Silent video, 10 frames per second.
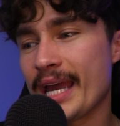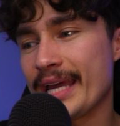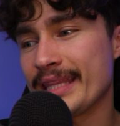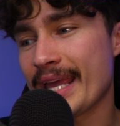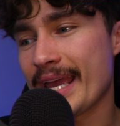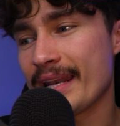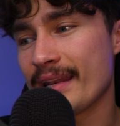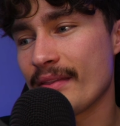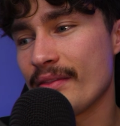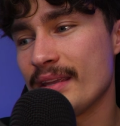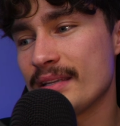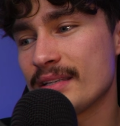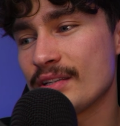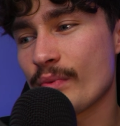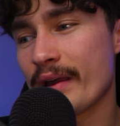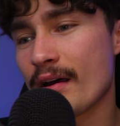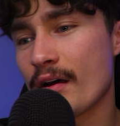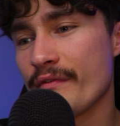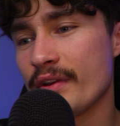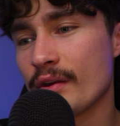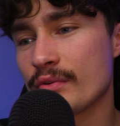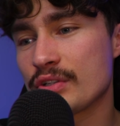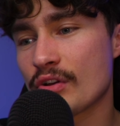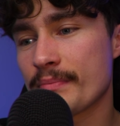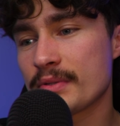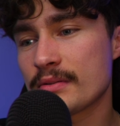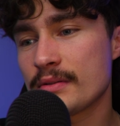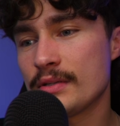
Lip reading: and then this is where our video stops.